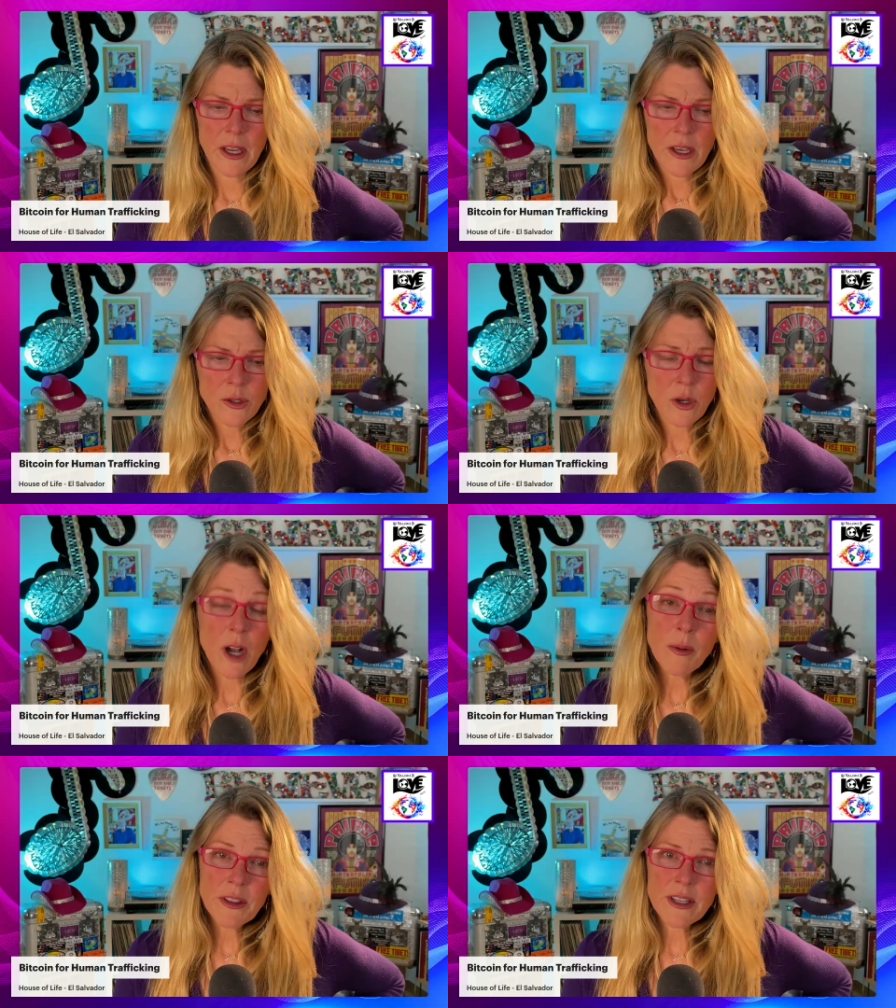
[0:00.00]
So a
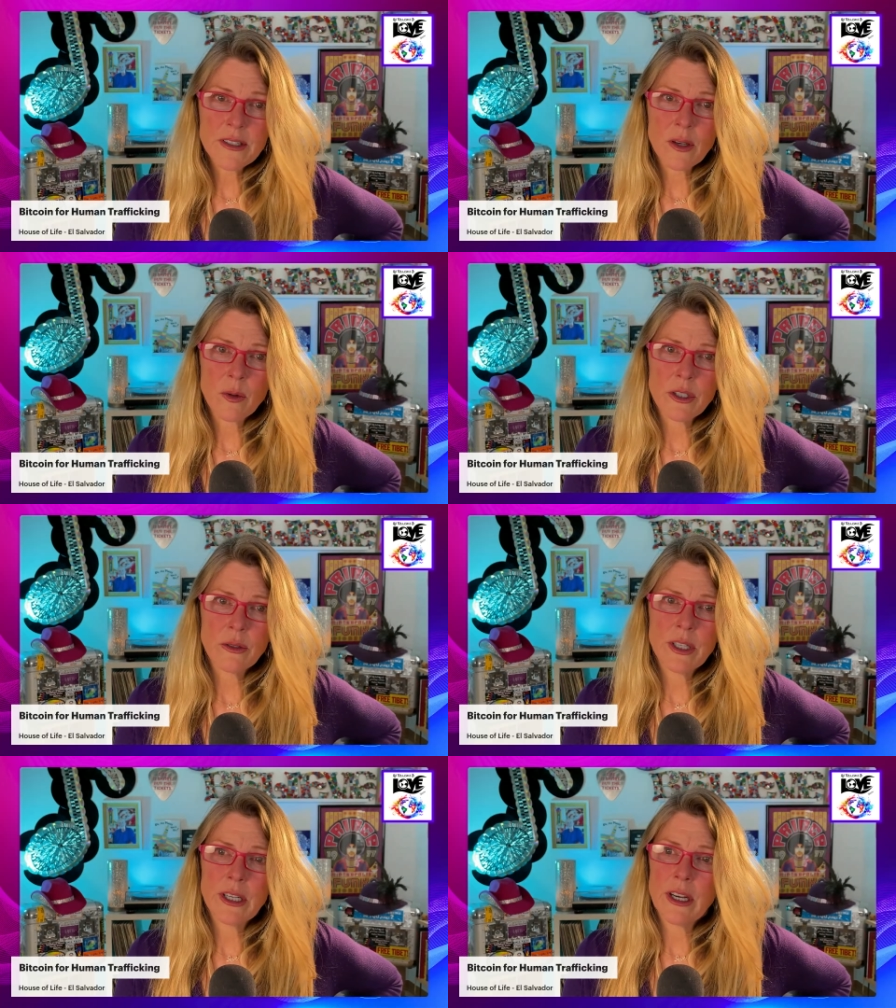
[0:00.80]
couple things that we're
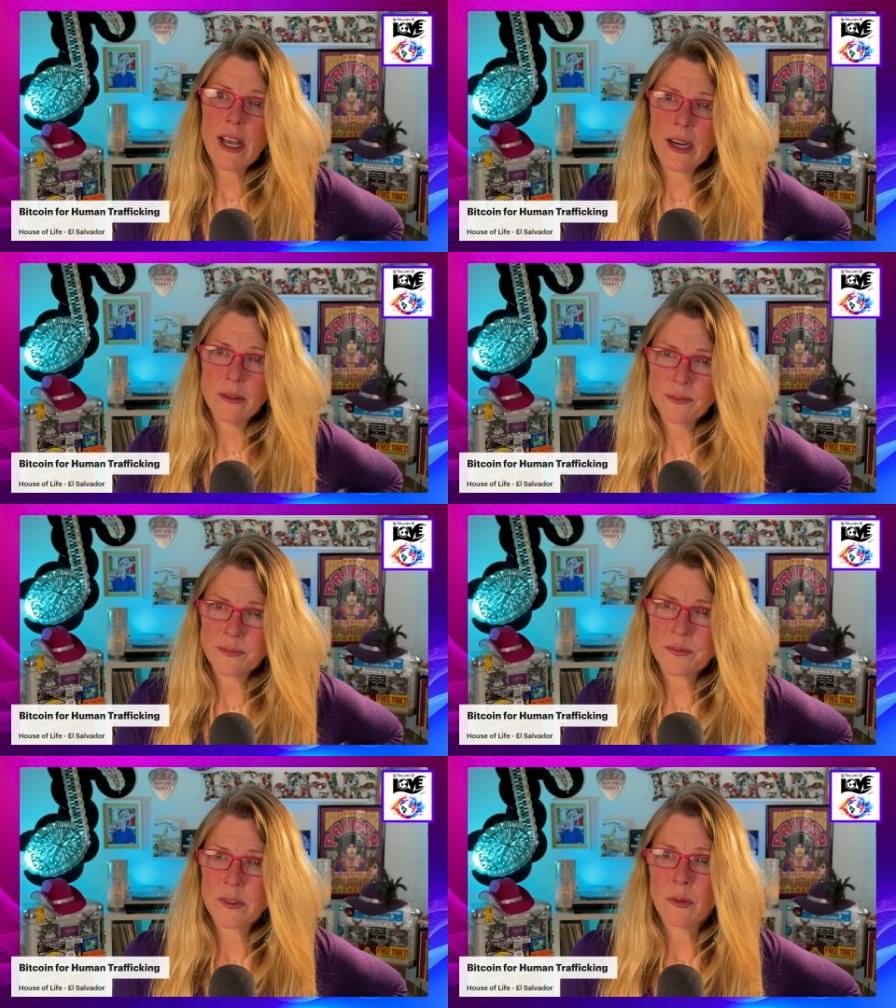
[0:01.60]
doing now
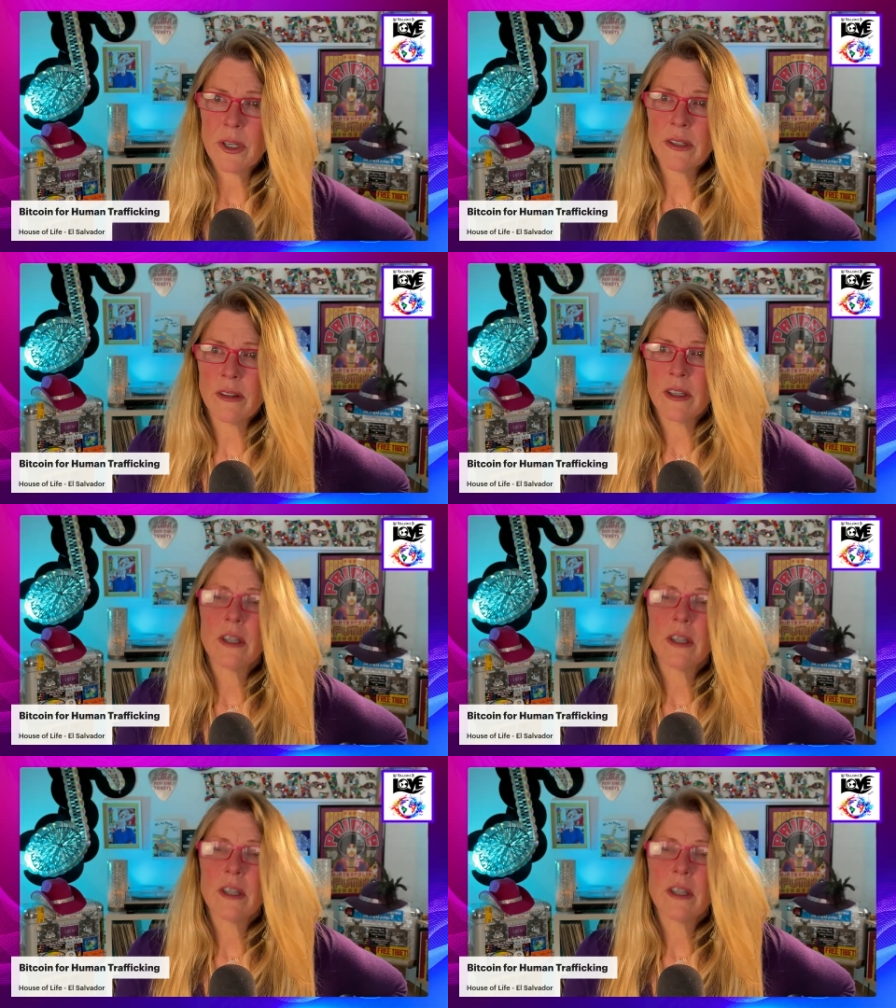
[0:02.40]
with